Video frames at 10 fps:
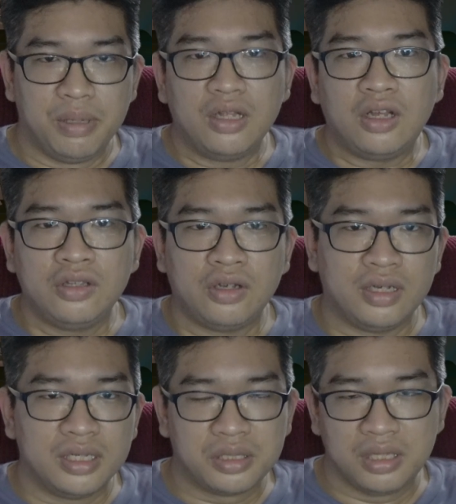
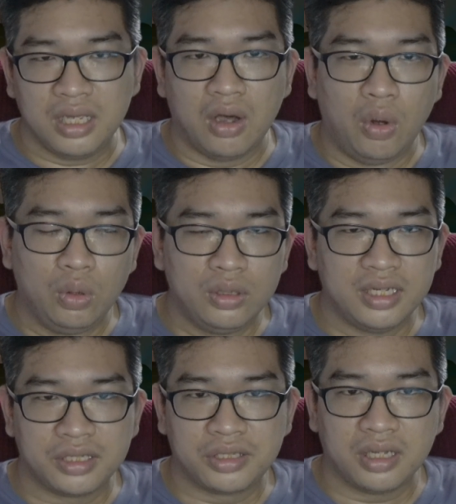Binondo is the
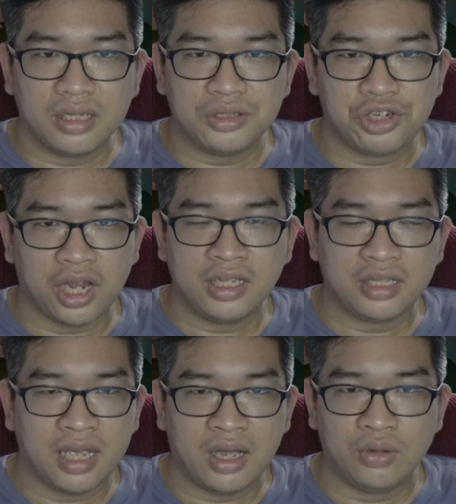oldest
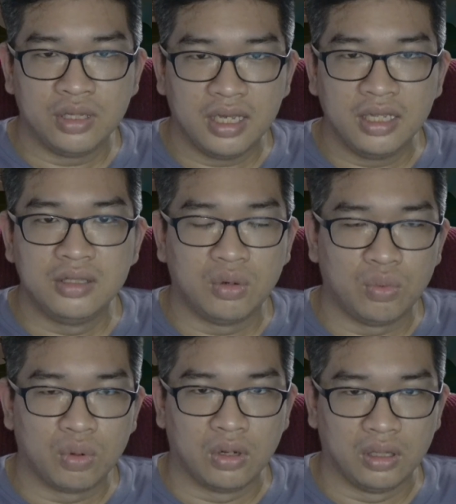Chinatown in the
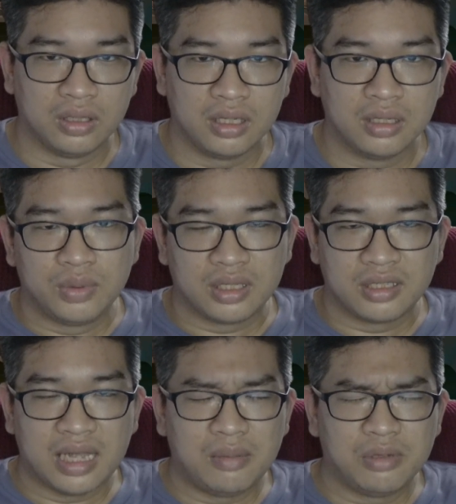world. It was
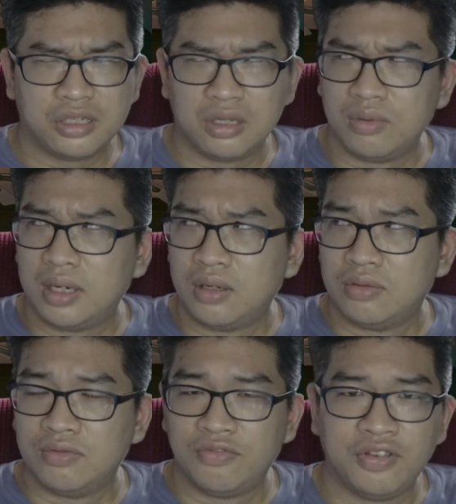established
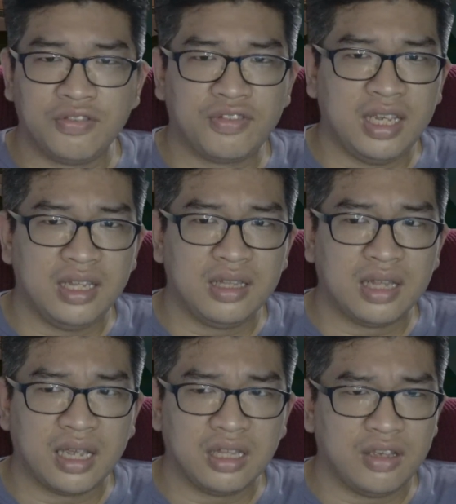around
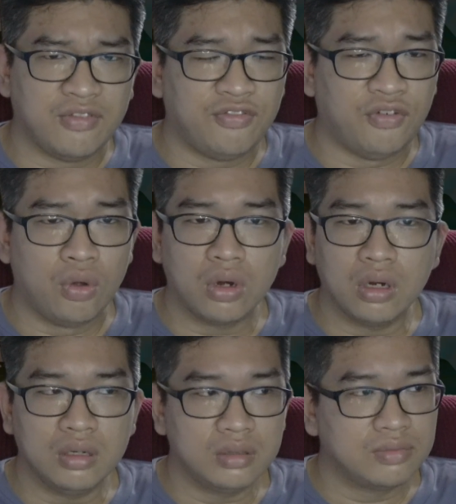1594.